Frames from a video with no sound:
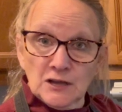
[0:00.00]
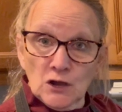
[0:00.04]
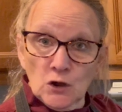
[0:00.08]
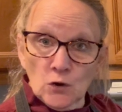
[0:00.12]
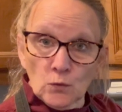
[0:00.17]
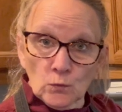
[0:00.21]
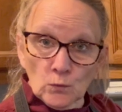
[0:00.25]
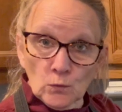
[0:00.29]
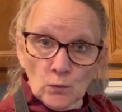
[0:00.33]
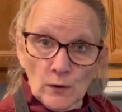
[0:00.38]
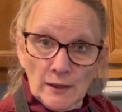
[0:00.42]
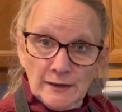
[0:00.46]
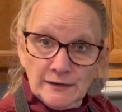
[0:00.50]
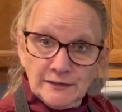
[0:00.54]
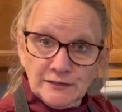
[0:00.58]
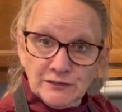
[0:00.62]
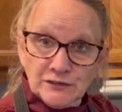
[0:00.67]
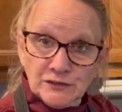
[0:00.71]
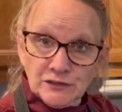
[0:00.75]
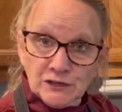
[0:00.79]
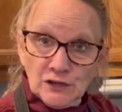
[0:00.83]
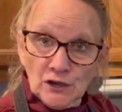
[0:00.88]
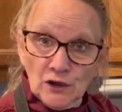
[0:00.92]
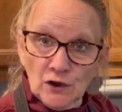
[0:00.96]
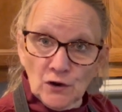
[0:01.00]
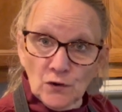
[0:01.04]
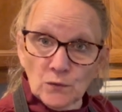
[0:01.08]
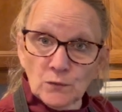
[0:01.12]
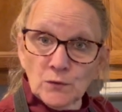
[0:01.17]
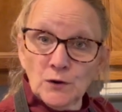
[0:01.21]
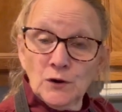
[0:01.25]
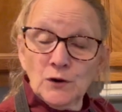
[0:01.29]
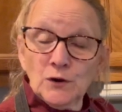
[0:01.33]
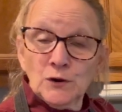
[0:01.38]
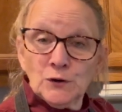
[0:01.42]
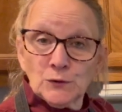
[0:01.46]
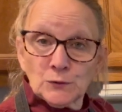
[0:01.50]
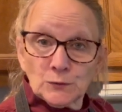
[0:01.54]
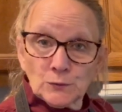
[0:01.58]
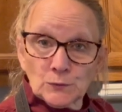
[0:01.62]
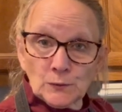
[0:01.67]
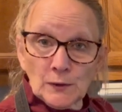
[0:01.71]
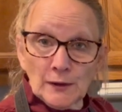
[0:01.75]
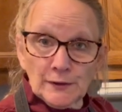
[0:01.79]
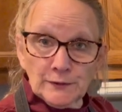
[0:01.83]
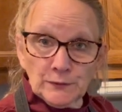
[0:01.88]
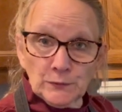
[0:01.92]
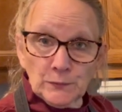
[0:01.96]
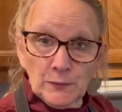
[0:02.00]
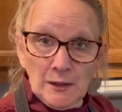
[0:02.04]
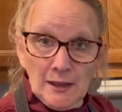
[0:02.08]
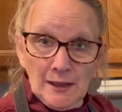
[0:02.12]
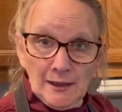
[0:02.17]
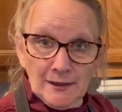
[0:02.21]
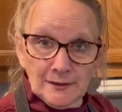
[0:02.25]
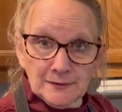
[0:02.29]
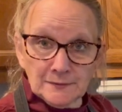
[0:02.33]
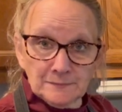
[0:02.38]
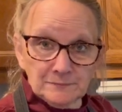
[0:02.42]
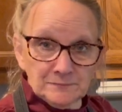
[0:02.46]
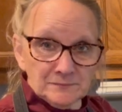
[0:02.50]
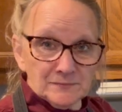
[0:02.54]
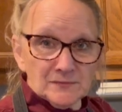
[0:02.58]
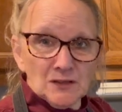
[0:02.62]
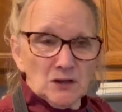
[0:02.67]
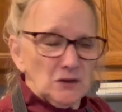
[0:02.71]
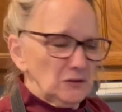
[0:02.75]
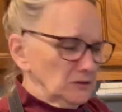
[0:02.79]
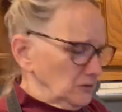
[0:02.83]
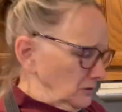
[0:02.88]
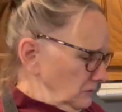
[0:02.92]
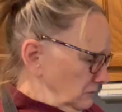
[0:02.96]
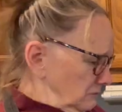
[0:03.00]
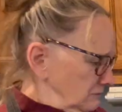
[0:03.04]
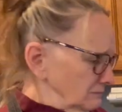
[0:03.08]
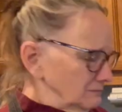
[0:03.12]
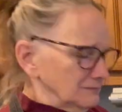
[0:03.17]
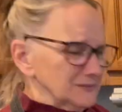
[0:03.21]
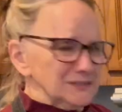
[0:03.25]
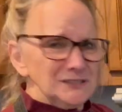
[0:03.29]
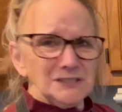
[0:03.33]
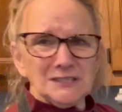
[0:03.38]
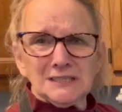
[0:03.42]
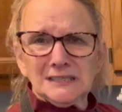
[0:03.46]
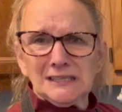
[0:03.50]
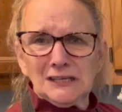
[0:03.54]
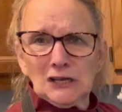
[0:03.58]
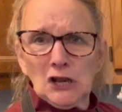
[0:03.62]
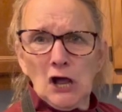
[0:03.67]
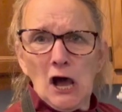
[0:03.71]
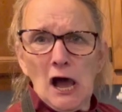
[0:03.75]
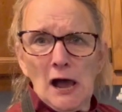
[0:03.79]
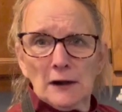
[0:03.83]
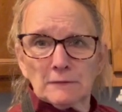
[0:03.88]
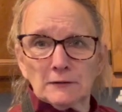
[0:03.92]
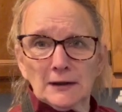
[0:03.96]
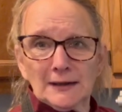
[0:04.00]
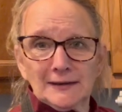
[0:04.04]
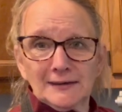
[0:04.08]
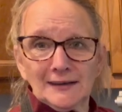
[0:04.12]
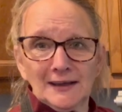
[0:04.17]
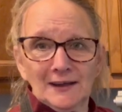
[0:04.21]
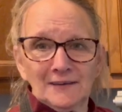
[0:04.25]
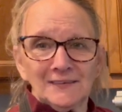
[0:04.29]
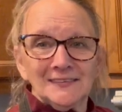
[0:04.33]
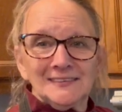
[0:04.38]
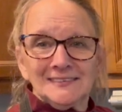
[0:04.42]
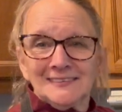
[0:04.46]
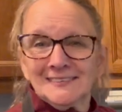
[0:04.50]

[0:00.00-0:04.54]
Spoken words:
ready to go right away, although it's a little hot right now.